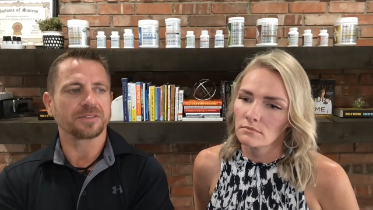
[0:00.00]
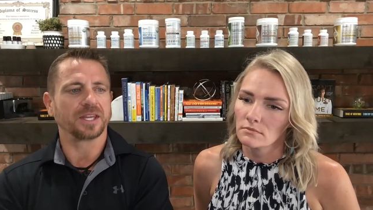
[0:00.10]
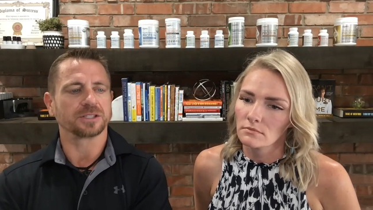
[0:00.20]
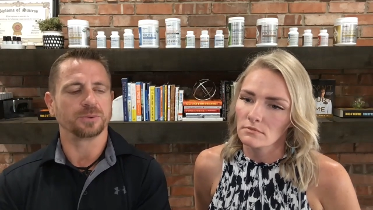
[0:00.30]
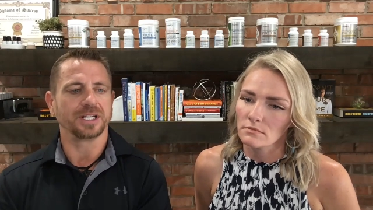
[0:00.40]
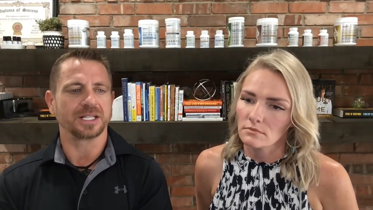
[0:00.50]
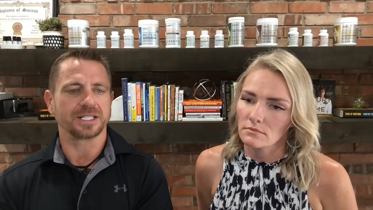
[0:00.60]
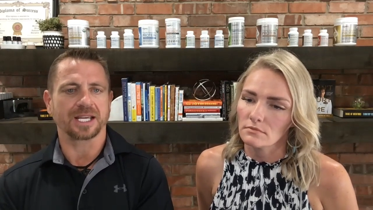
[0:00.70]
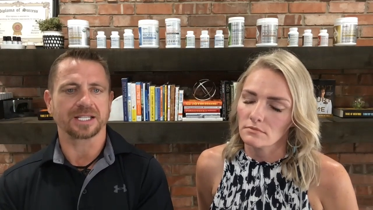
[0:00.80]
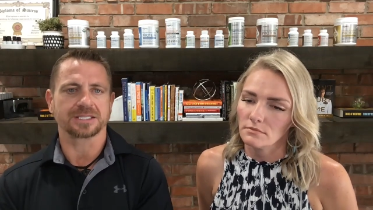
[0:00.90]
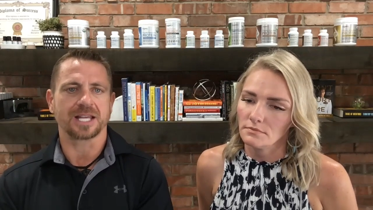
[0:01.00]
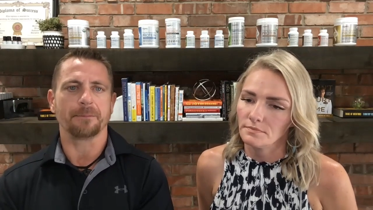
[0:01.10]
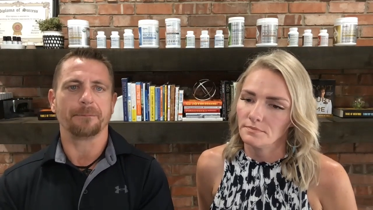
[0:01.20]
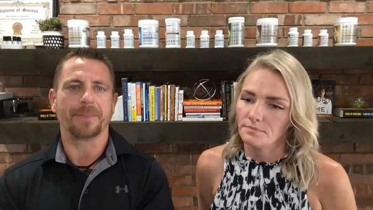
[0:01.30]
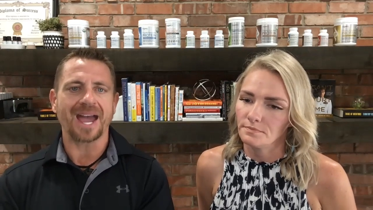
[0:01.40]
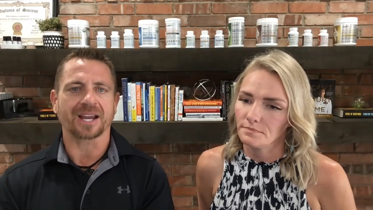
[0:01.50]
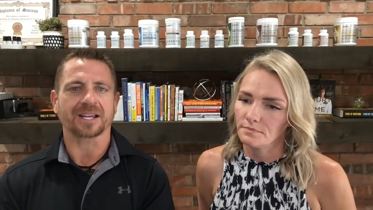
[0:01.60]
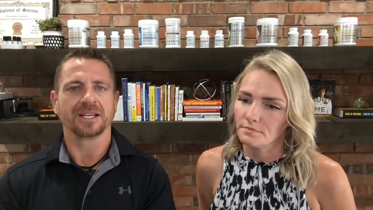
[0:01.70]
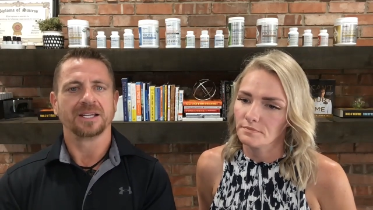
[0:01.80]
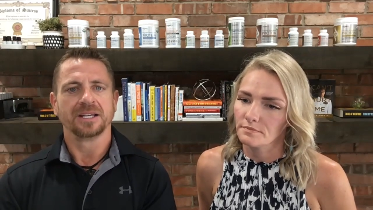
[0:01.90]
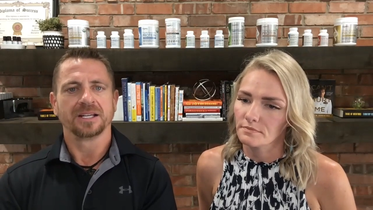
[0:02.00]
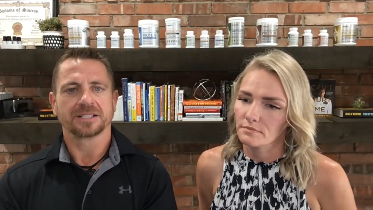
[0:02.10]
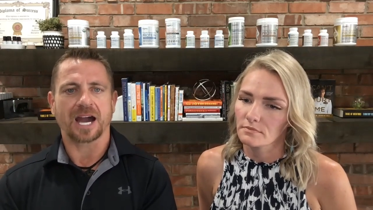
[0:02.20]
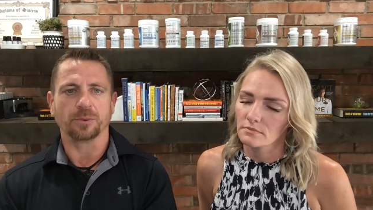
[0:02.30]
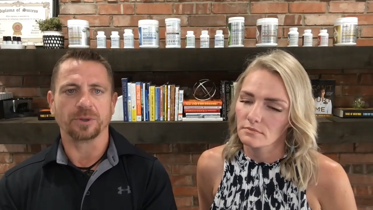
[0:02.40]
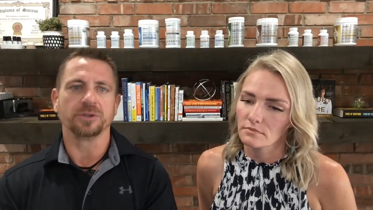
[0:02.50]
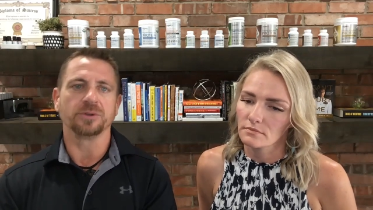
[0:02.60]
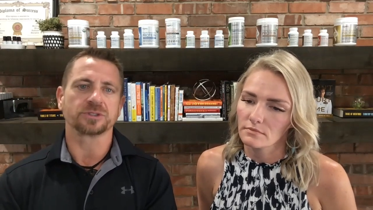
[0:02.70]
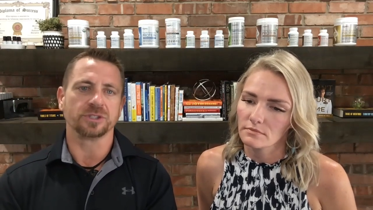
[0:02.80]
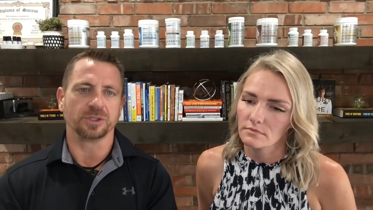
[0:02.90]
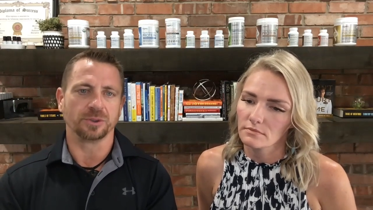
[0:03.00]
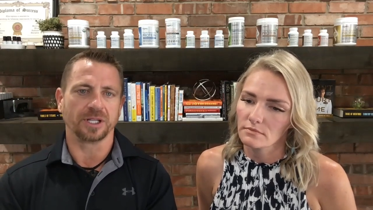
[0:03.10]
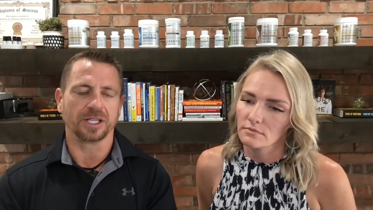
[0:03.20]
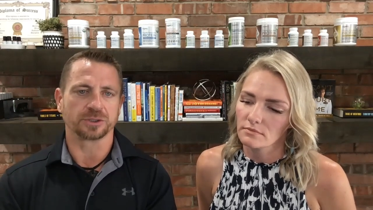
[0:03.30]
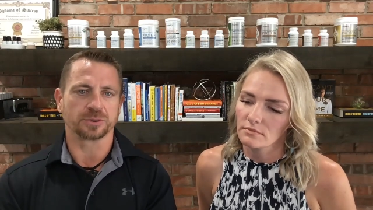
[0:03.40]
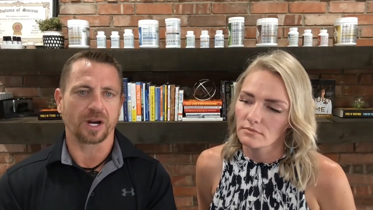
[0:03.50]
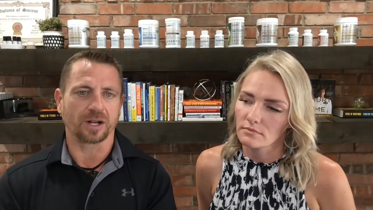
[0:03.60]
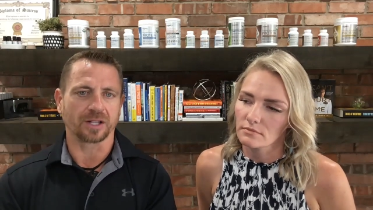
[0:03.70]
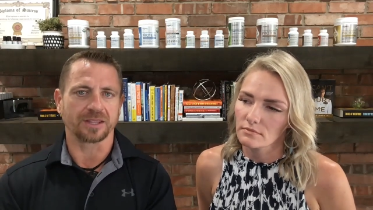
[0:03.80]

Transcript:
Speaker 1: things we need to take a step back to how we used to do it as well.